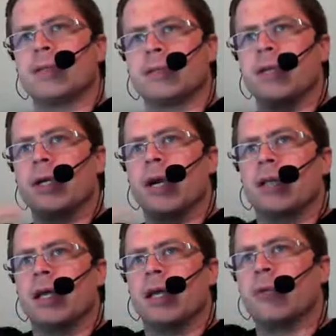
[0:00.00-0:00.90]
basically
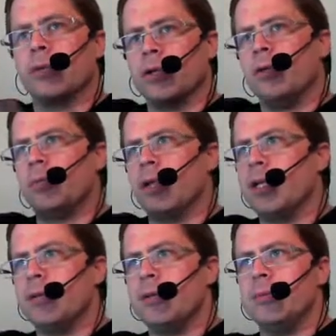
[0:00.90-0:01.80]
got in line for and you
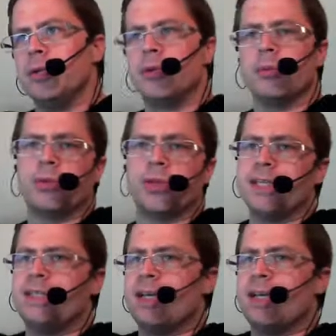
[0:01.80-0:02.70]
played. You could
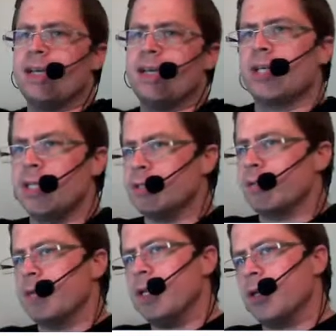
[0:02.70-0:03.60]
play 10
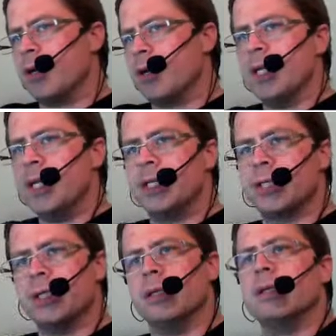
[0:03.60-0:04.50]
machines of any
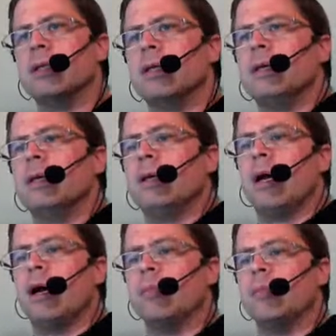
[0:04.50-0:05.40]
combination,
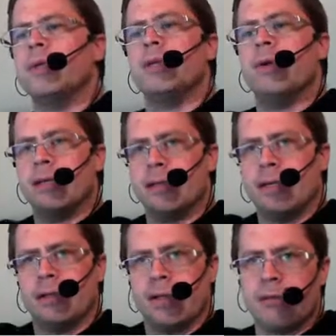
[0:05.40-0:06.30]
but you
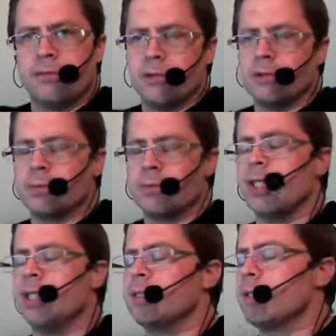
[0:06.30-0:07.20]
had to get in line for
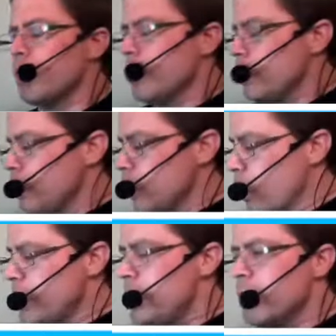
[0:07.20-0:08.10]
those machines.
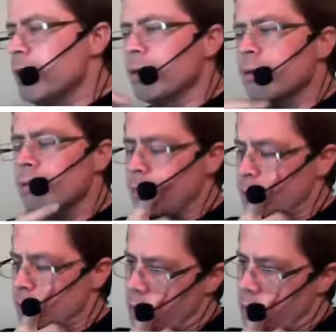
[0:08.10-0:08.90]
In one year,